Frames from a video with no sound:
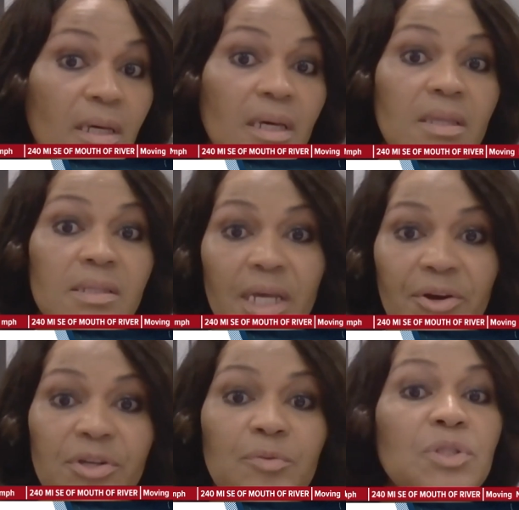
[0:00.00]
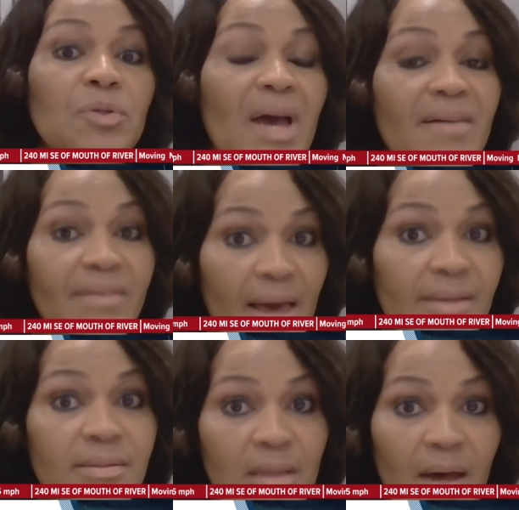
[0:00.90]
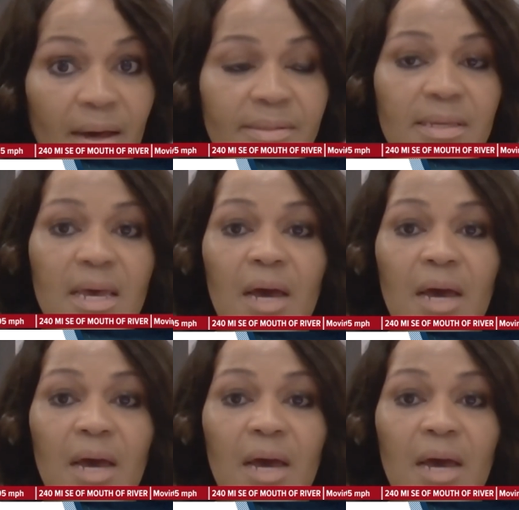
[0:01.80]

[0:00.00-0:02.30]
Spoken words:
in this area, and we do have gas lines,